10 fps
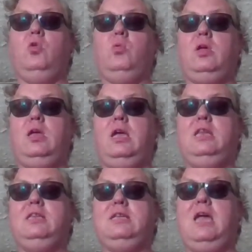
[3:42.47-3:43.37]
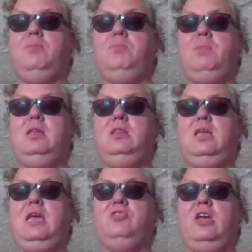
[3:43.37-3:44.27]
in time, being
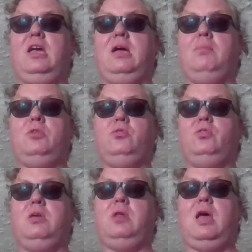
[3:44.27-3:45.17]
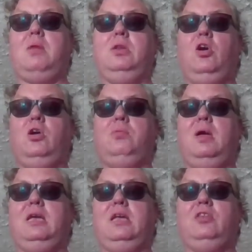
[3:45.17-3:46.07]
the age I am. I don't think it would happen. Not at
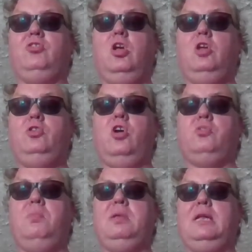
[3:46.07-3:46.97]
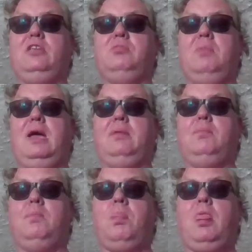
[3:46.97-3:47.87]
my age. Not as a middle-aged man.
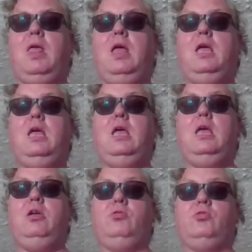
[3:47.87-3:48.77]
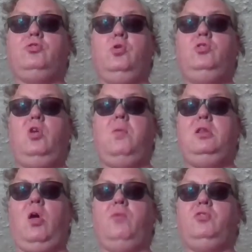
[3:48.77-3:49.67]
So not
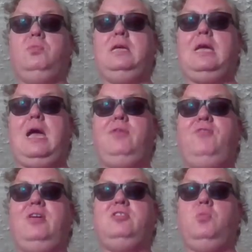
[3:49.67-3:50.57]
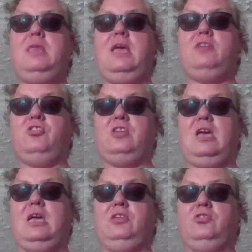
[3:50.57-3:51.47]
many options, but you can fix it with
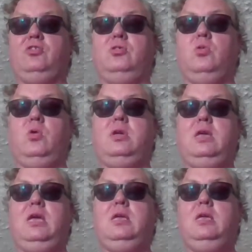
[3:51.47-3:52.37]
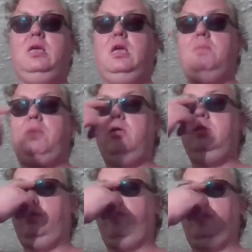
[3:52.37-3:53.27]
exercise, okay?
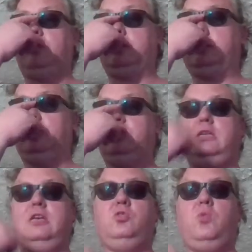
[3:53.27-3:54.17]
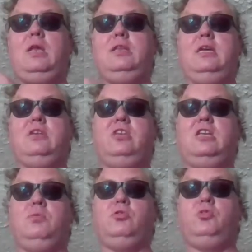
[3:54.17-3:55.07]
Apparently, you can fix exercise. It takes a while. It takes
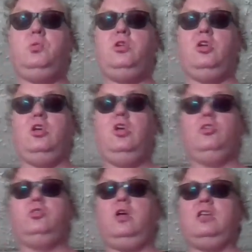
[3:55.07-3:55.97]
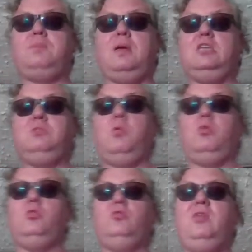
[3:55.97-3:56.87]
6 months to a year. So don't expect it to be one
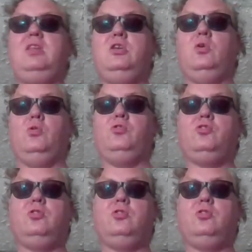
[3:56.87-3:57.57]
of those videos